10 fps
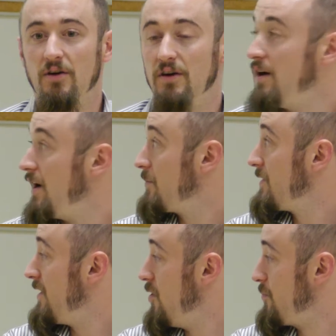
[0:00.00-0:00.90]
I'm
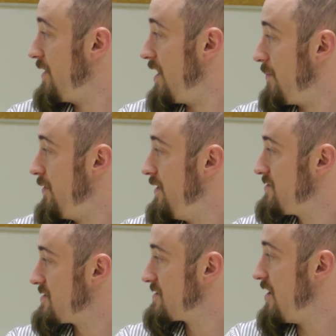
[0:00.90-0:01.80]
gonna open up
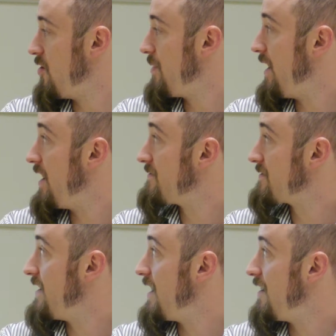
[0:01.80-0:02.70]
just Notepad for
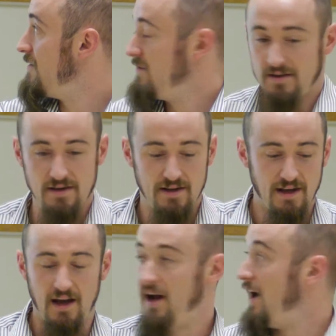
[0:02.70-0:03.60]
now,
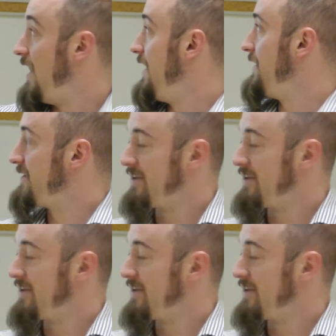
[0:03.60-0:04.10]
and